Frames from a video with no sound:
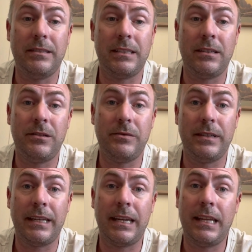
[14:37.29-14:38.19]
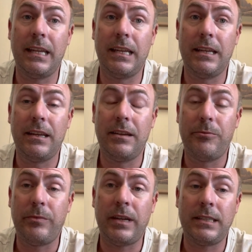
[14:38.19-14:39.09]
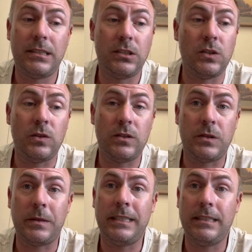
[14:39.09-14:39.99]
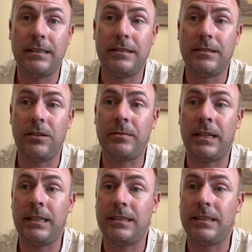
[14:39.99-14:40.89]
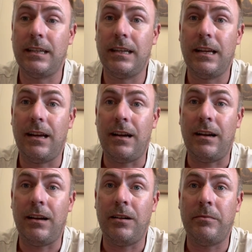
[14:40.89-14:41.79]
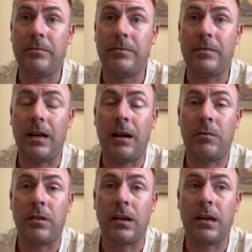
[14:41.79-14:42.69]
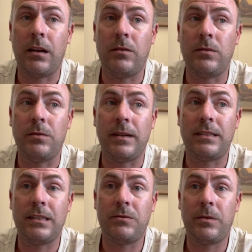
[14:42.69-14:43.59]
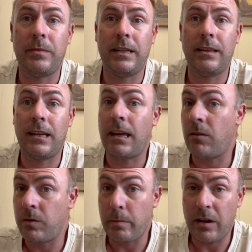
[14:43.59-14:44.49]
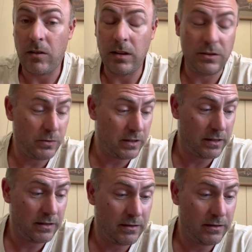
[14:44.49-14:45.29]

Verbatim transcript: So again, nice, short, sweet update. Um, I'm going to go do my stitch with me and then get on with my college work.